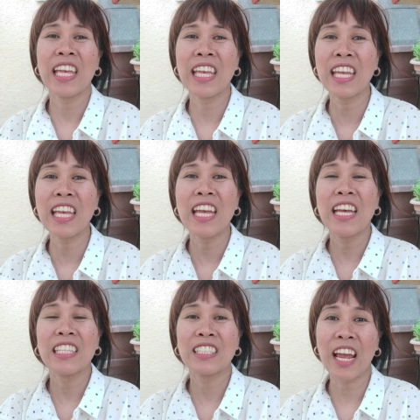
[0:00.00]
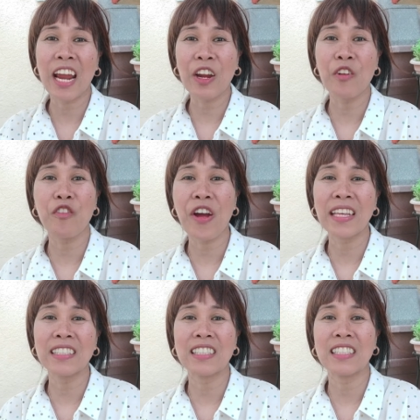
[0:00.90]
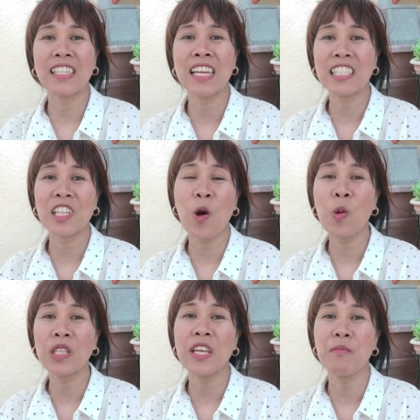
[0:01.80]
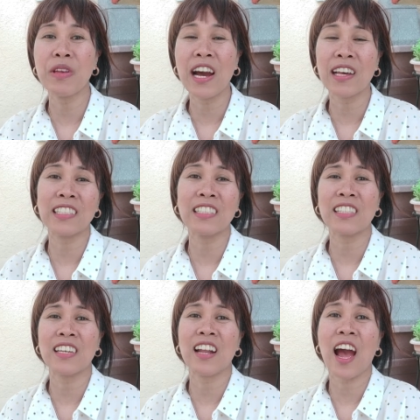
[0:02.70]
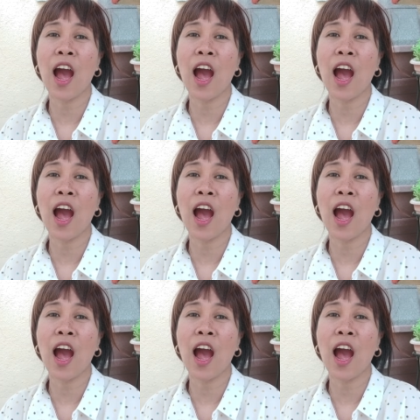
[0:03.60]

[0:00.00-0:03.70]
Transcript: he sacrificed his only begotten Son,